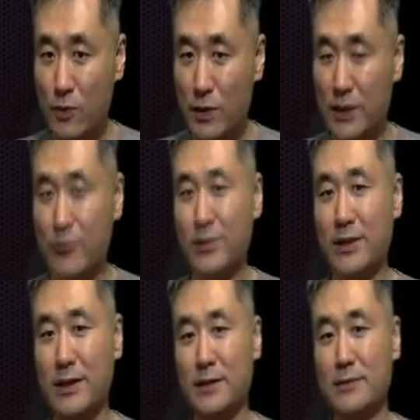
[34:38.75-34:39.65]

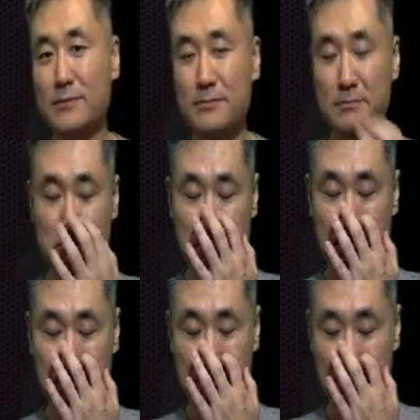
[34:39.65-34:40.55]
irritate
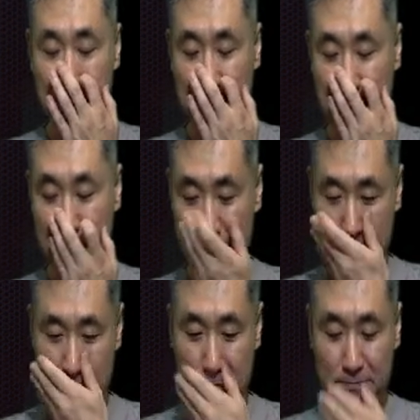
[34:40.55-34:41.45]
the
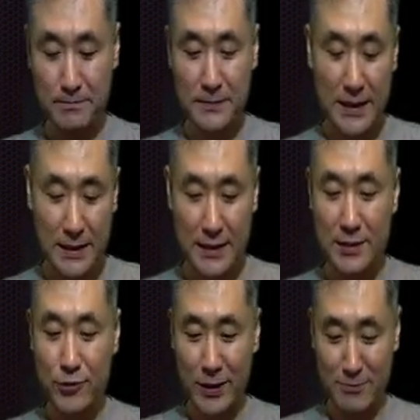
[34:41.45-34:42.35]
um,
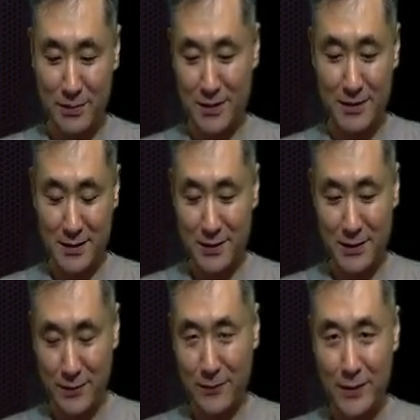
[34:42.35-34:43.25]
entrapment
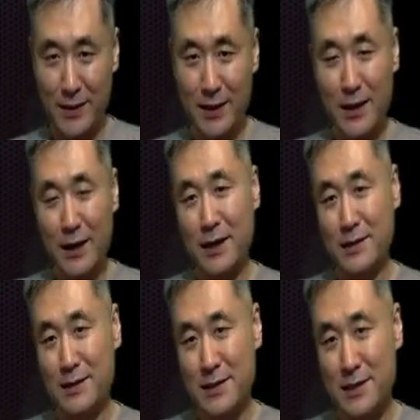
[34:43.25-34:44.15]
nerve. And
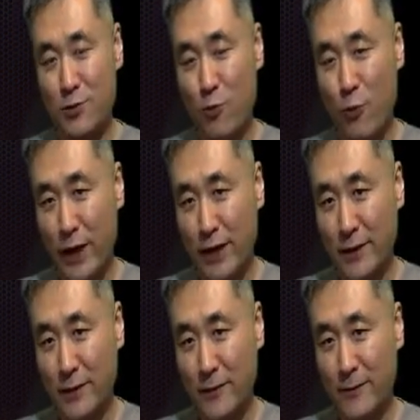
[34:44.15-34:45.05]
this is the way
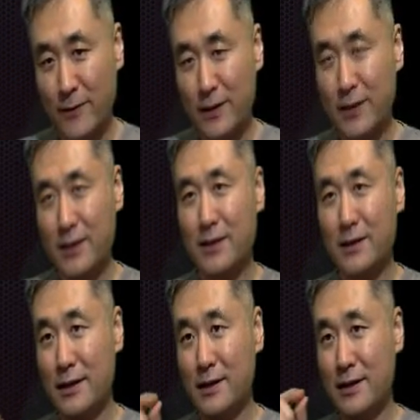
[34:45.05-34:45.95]
of
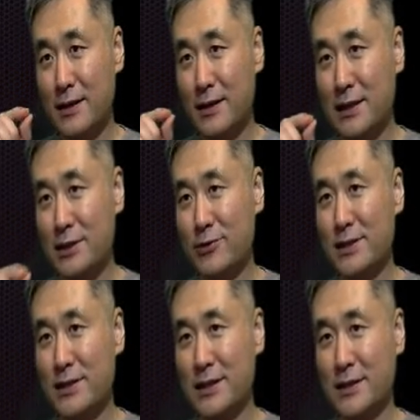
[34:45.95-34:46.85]

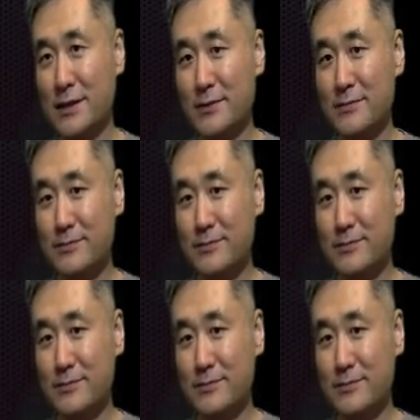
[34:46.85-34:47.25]
increasing